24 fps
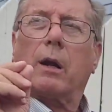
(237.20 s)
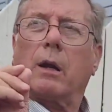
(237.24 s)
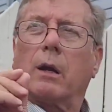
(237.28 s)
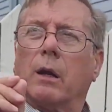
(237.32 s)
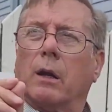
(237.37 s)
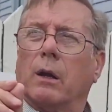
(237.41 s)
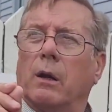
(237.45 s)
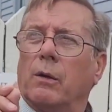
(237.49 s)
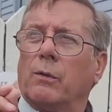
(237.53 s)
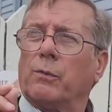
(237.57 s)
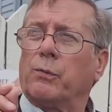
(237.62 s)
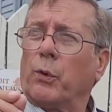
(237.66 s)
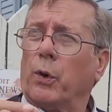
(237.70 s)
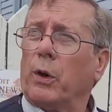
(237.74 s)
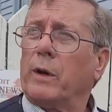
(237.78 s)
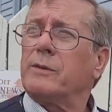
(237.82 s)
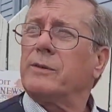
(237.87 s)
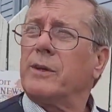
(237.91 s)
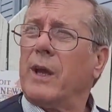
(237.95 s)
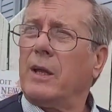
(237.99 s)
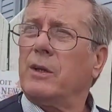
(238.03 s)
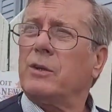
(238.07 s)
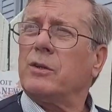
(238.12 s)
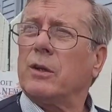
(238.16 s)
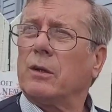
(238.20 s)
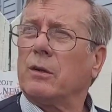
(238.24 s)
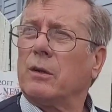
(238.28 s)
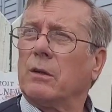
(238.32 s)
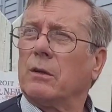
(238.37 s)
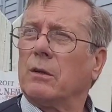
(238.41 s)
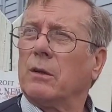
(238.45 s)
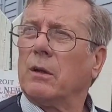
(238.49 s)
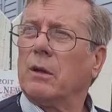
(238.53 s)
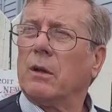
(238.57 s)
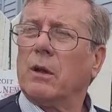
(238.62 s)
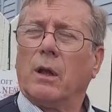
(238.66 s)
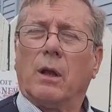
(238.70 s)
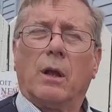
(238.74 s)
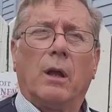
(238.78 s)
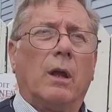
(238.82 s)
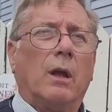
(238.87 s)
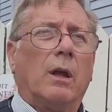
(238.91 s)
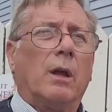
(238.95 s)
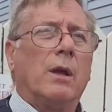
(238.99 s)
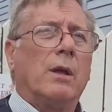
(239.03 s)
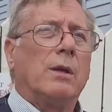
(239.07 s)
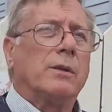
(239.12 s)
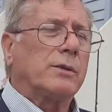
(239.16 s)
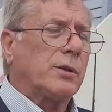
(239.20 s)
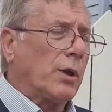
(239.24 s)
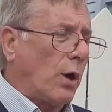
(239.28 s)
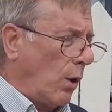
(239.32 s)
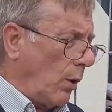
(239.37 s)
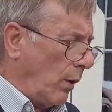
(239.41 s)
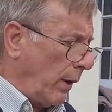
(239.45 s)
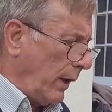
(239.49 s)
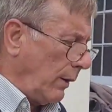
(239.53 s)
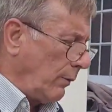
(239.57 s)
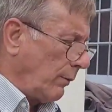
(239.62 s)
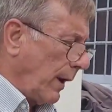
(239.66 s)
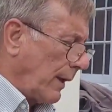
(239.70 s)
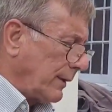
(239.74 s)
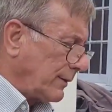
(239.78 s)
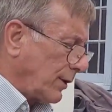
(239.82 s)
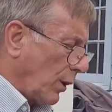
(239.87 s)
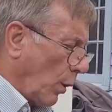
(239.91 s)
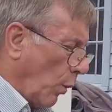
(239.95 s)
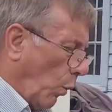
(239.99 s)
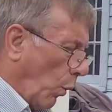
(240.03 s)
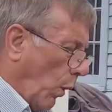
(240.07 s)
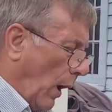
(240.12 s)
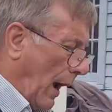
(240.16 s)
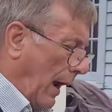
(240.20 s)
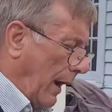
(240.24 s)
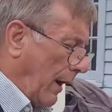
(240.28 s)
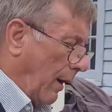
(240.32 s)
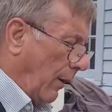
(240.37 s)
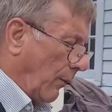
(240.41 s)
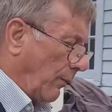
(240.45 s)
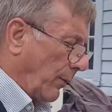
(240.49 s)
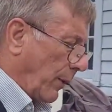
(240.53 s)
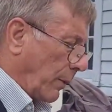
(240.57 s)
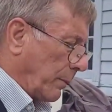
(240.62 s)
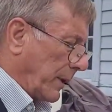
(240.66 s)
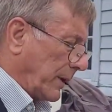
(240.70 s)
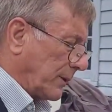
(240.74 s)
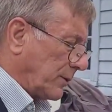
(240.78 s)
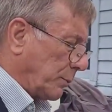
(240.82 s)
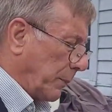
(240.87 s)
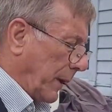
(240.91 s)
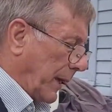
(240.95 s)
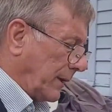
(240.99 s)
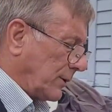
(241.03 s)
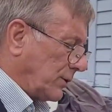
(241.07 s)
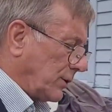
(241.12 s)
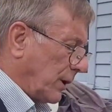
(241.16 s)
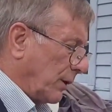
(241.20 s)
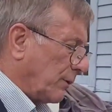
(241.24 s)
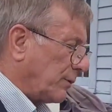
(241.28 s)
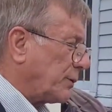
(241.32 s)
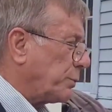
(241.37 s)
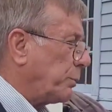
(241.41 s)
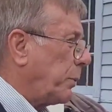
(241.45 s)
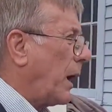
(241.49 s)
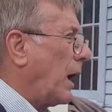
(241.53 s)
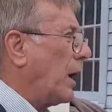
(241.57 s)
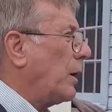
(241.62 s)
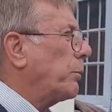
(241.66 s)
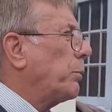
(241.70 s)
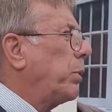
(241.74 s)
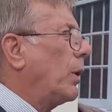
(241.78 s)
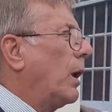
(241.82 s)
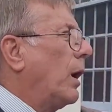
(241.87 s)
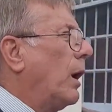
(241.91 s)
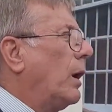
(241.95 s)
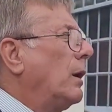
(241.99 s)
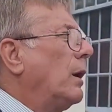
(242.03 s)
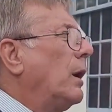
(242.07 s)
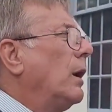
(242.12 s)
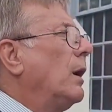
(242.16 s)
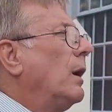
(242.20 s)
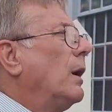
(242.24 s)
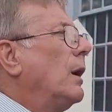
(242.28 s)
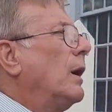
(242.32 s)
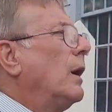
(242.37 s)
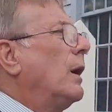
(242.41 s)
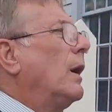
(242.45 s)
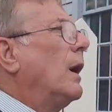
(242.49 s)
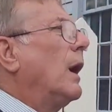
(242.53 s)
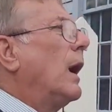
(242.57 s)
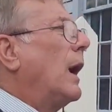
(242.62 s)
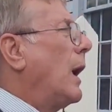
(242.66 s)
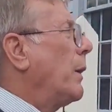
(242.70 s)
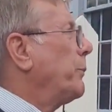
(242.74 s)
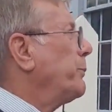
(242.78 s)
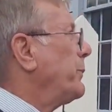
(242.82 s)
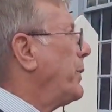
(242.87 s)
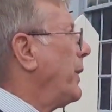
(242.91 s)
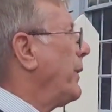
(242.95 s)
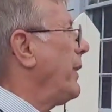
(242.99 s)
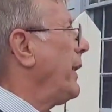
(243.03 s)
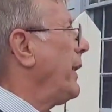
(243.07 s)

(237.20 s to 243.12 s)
for his engine. So he runs a wire from his makeshift spark plug up to